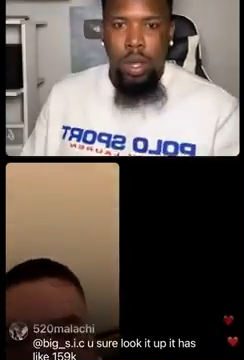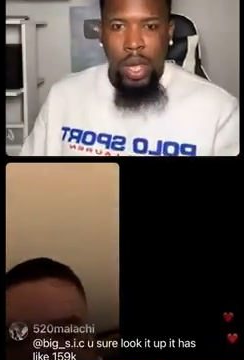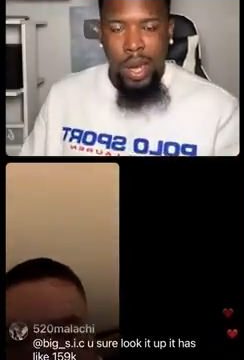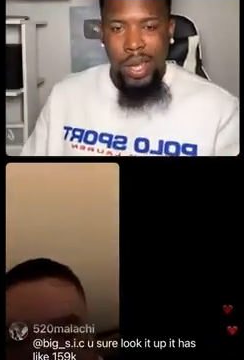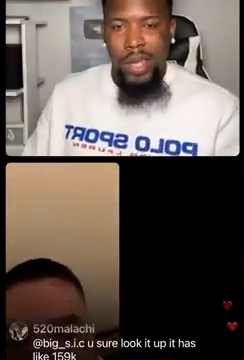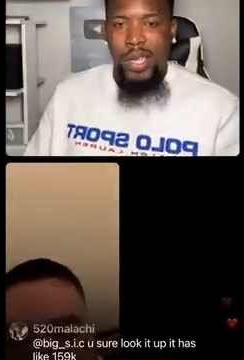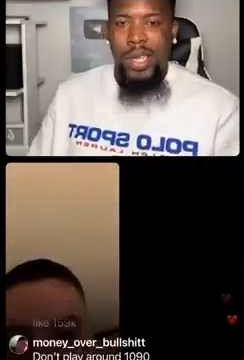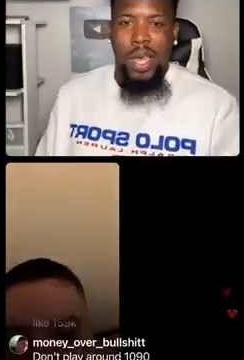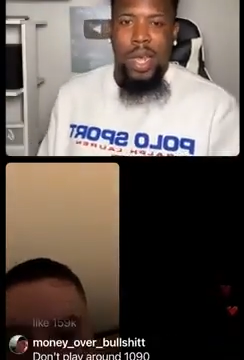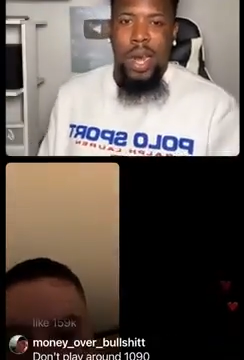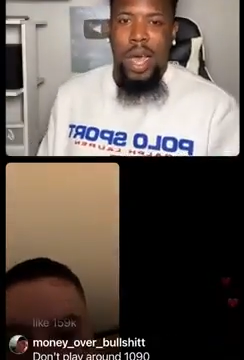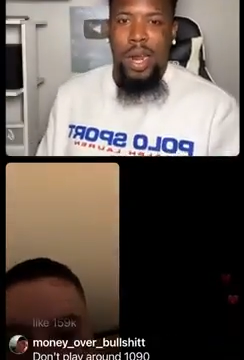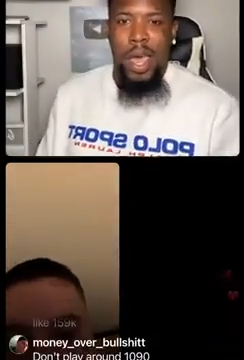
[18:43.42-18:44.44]
Yeah, this shit
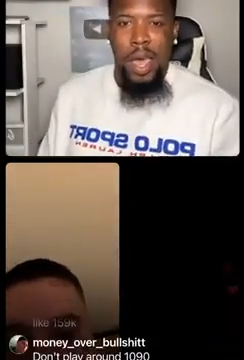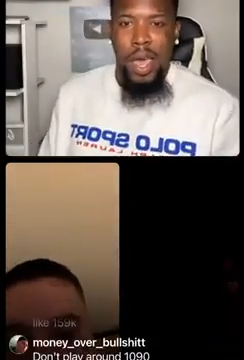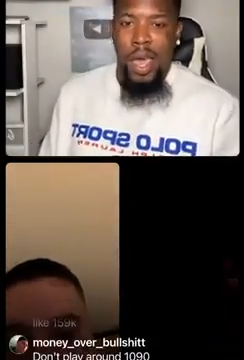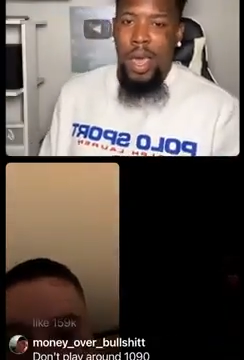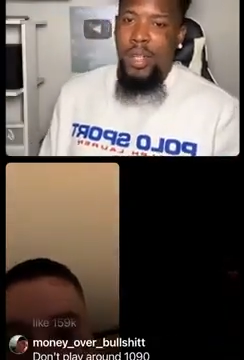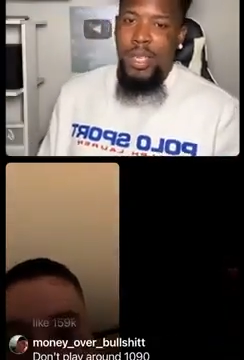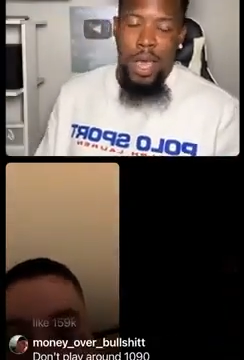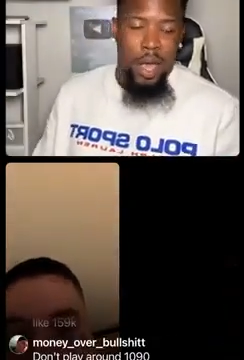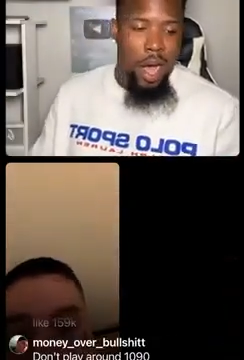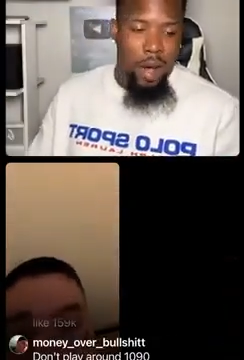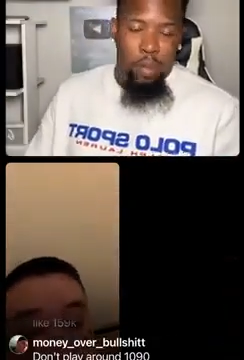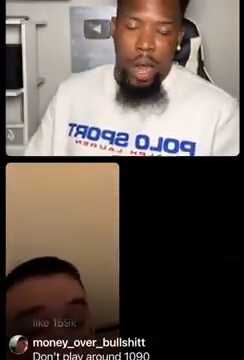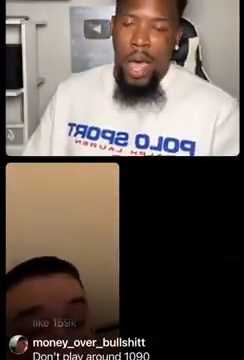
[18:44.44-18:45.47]
getting out of hand, Jake.
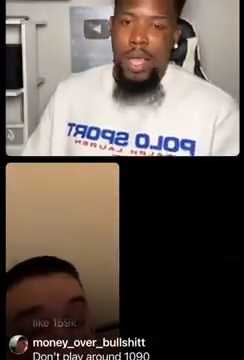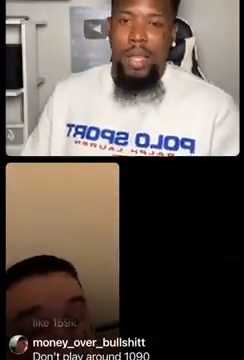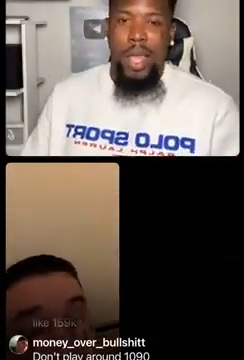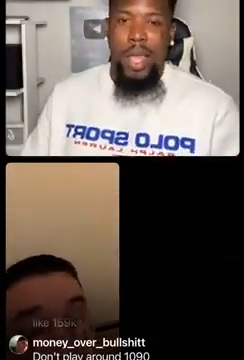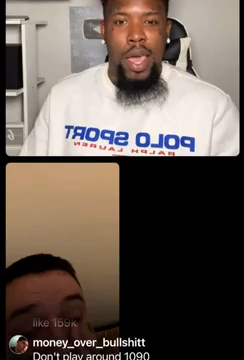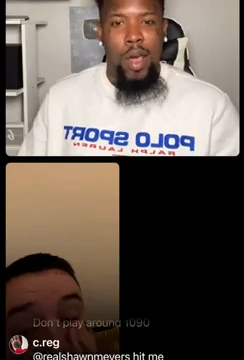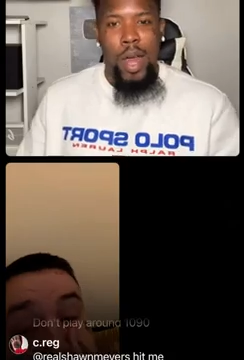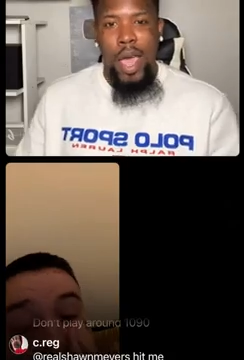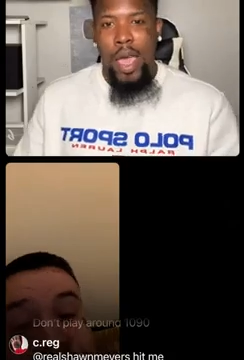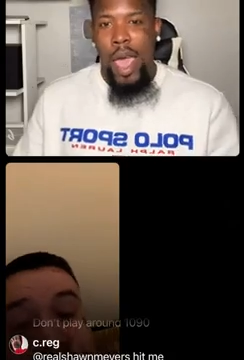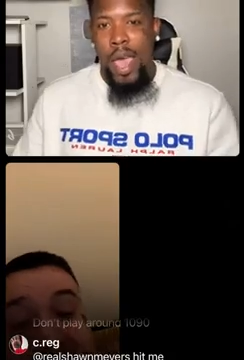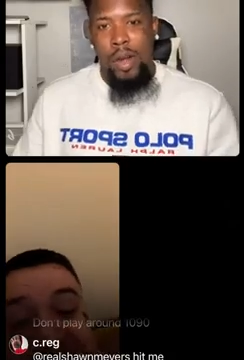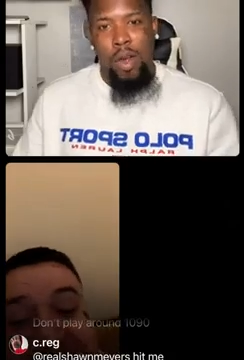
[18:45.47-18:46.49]
I'm like, damn, they
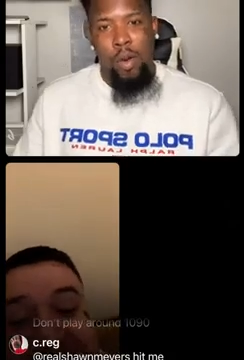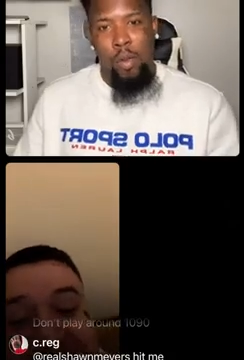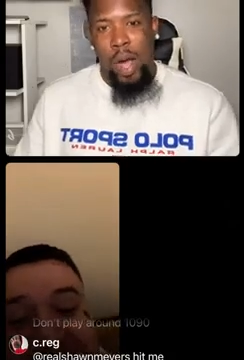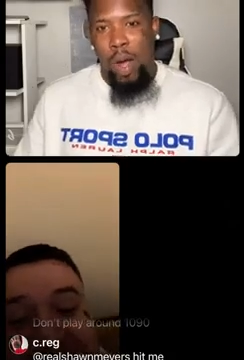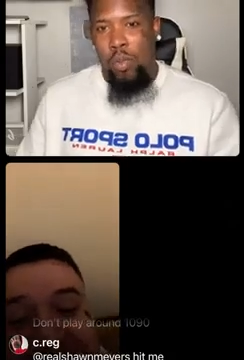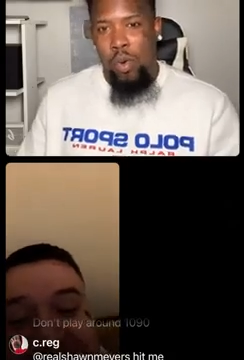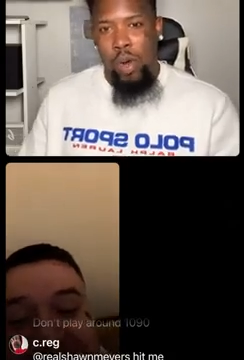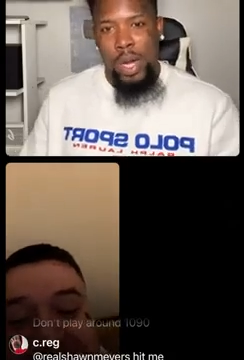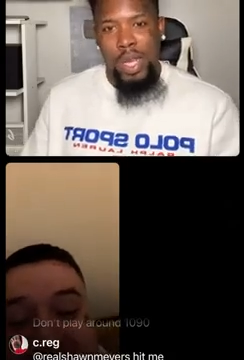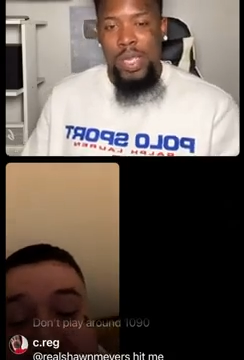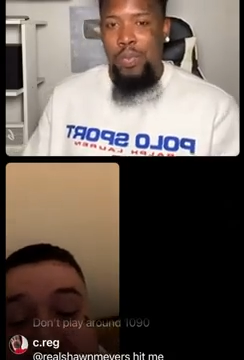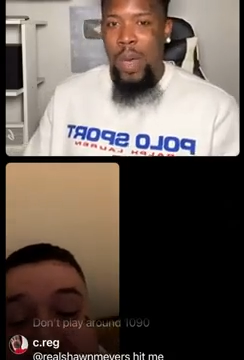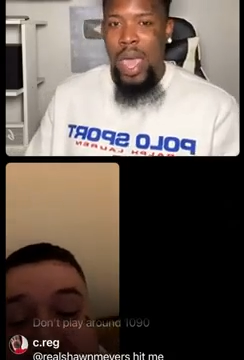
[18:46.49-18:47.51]
hating on my boy
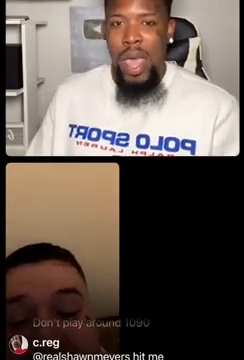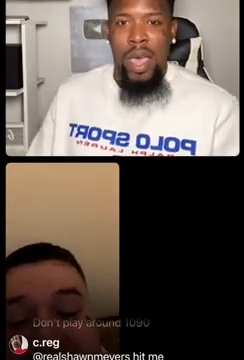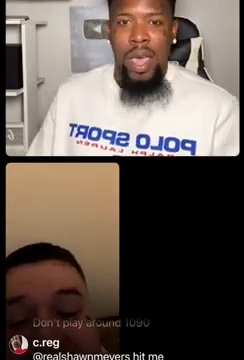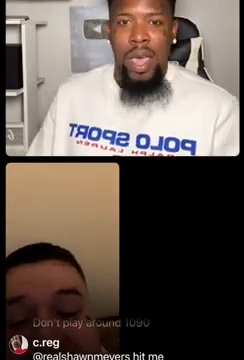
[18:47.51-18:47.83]
this bad